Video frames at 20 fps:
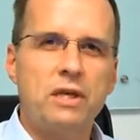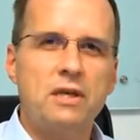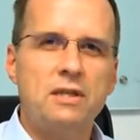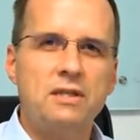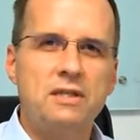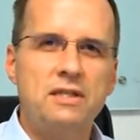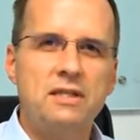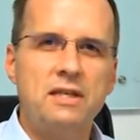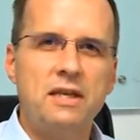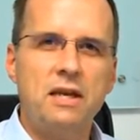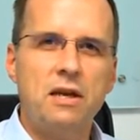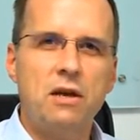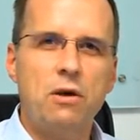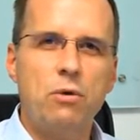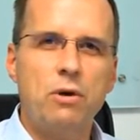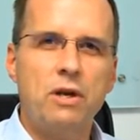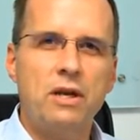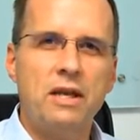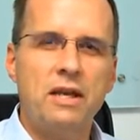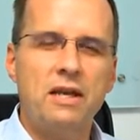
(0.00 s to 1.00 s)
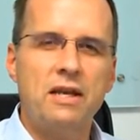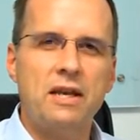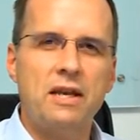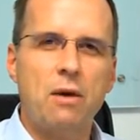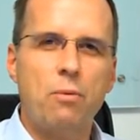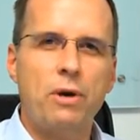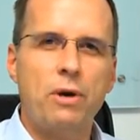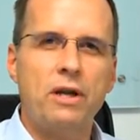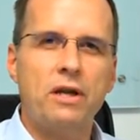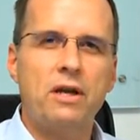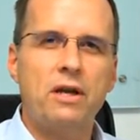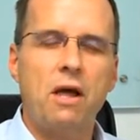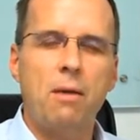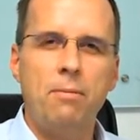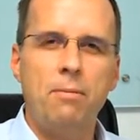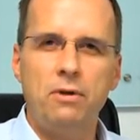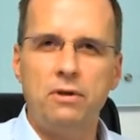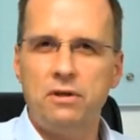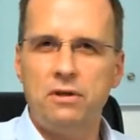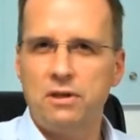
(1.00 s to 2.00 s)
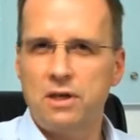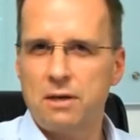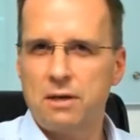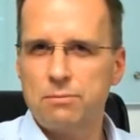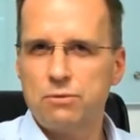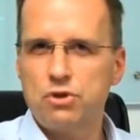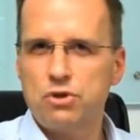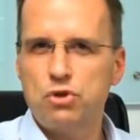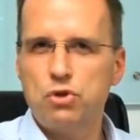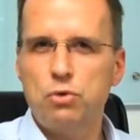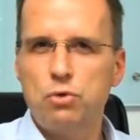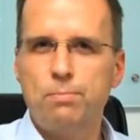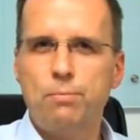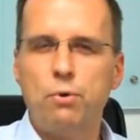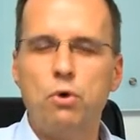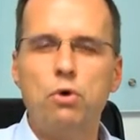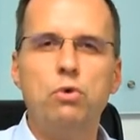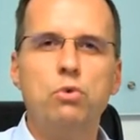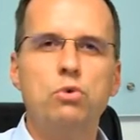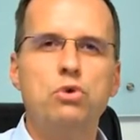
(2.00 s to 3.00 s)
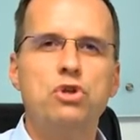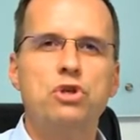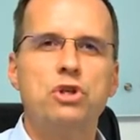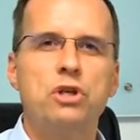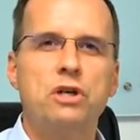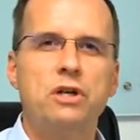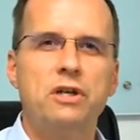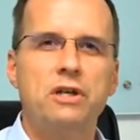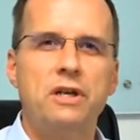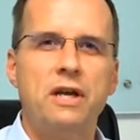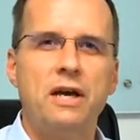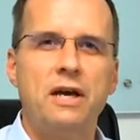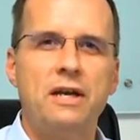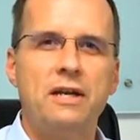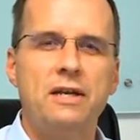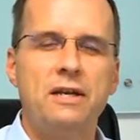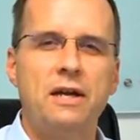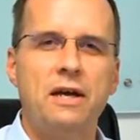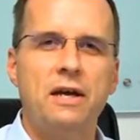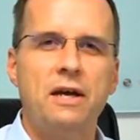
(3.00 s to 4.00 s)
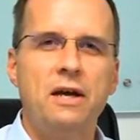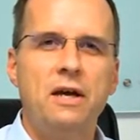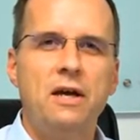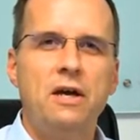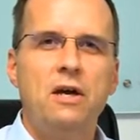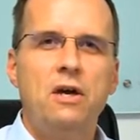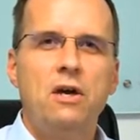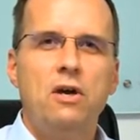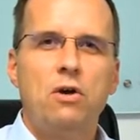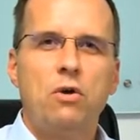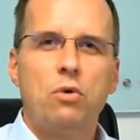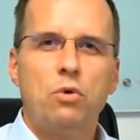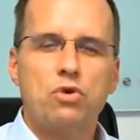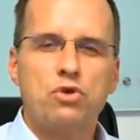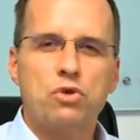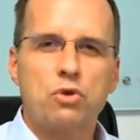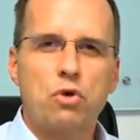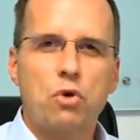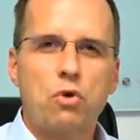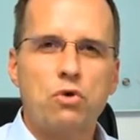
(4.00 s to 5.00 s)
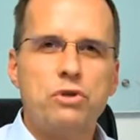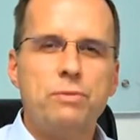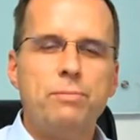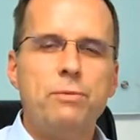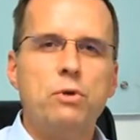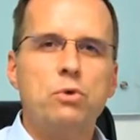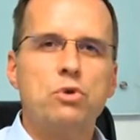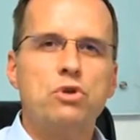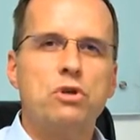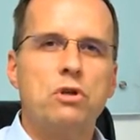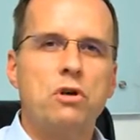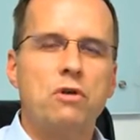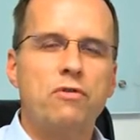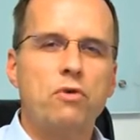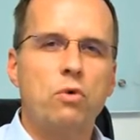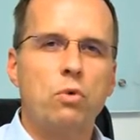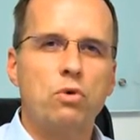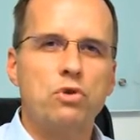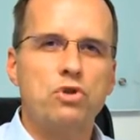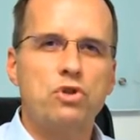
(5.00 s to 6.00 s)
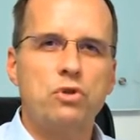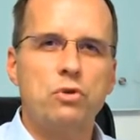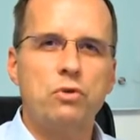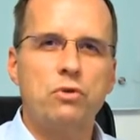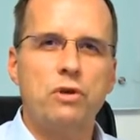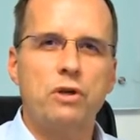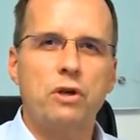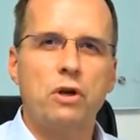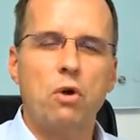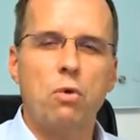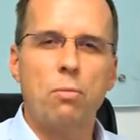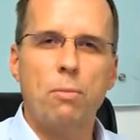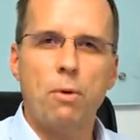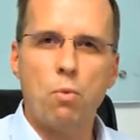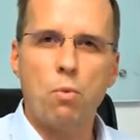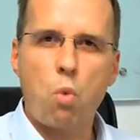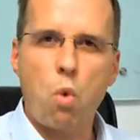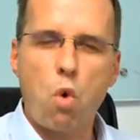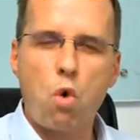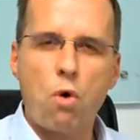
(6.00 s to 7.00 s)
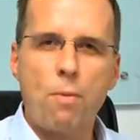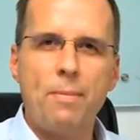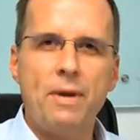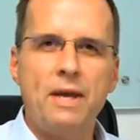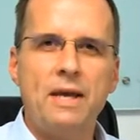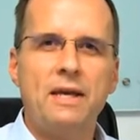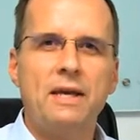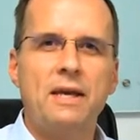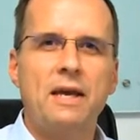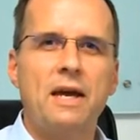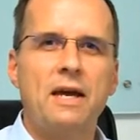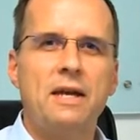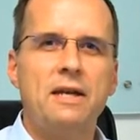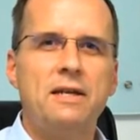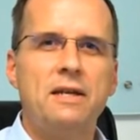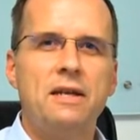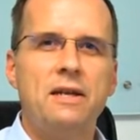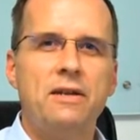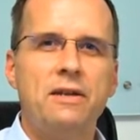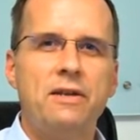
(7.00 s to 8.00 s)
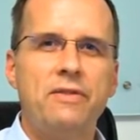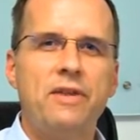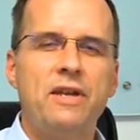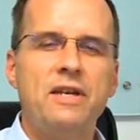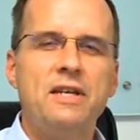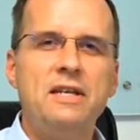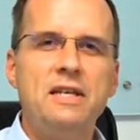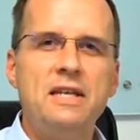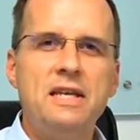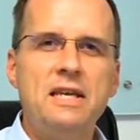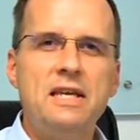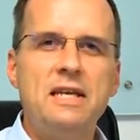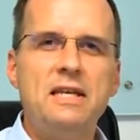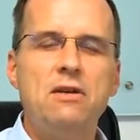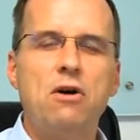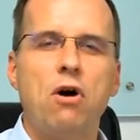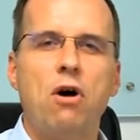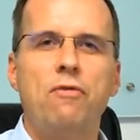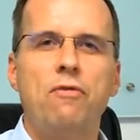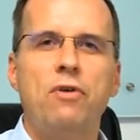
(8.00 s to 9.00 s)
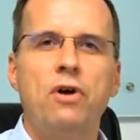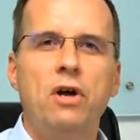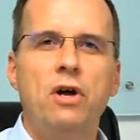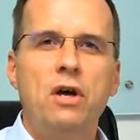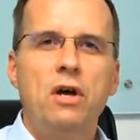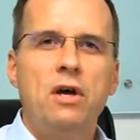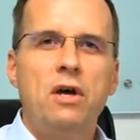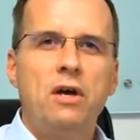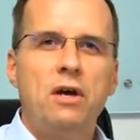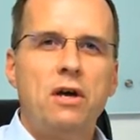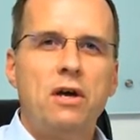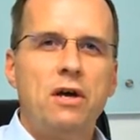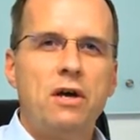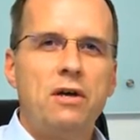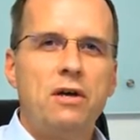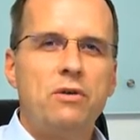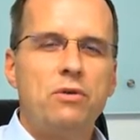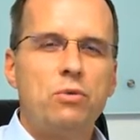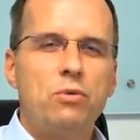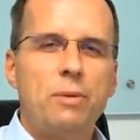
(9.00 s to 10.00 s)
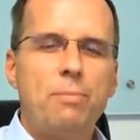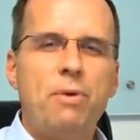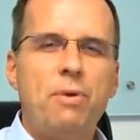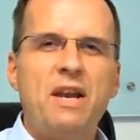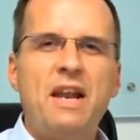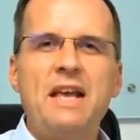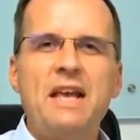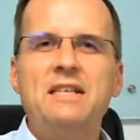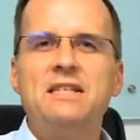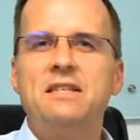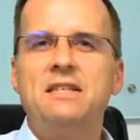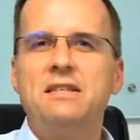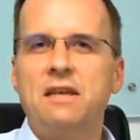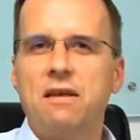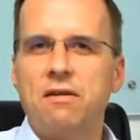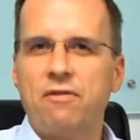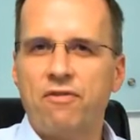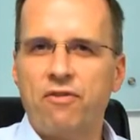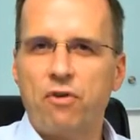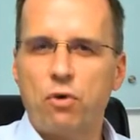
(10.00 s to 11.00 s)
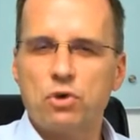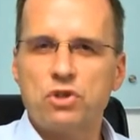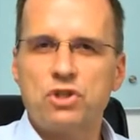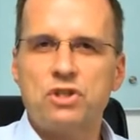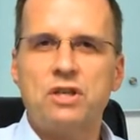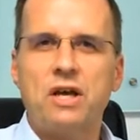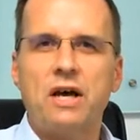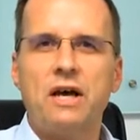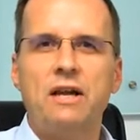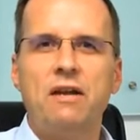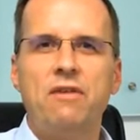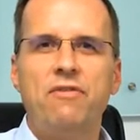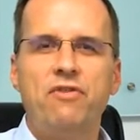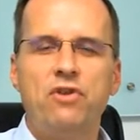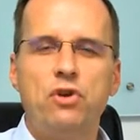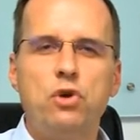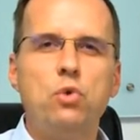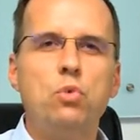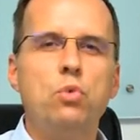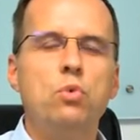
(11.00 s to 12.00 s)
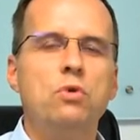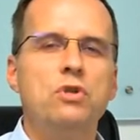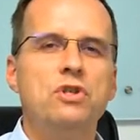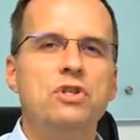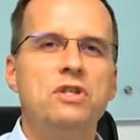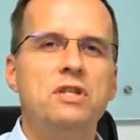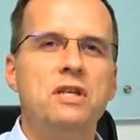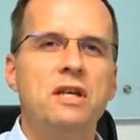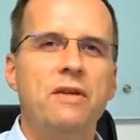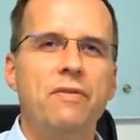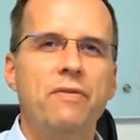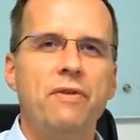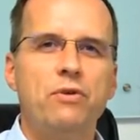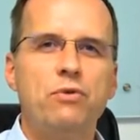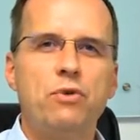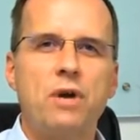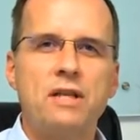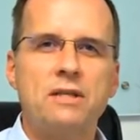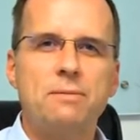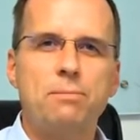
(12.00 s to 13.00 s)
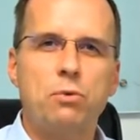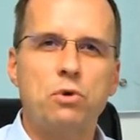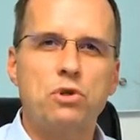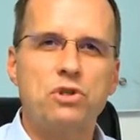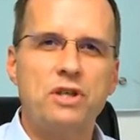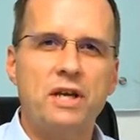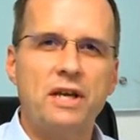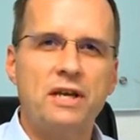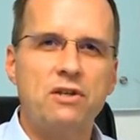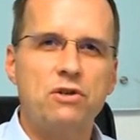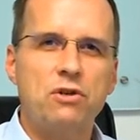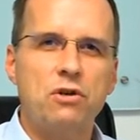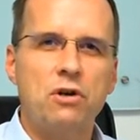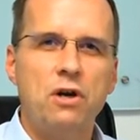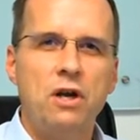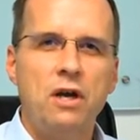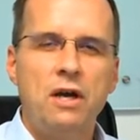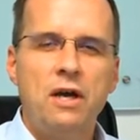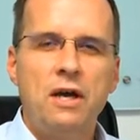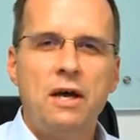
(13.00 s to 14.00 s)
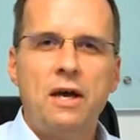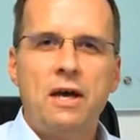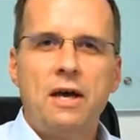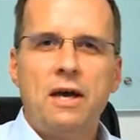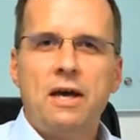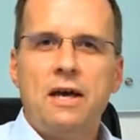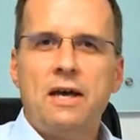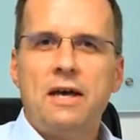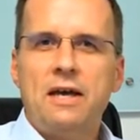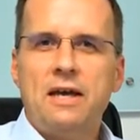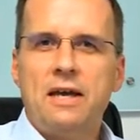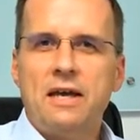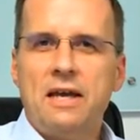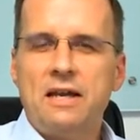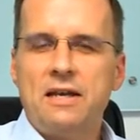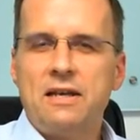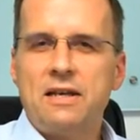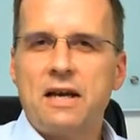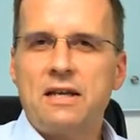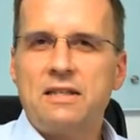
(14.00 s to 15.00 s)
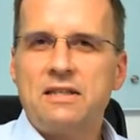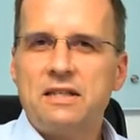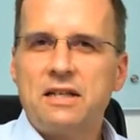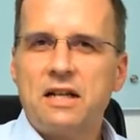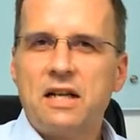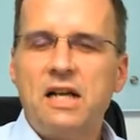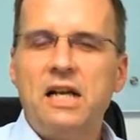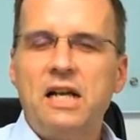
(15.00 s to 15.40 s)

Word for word: we can see here in India when it comes to pollution and uh, also contribution, of course, to the global warming and, and the need of uh, replacing fossil fuels in the transport sector. India is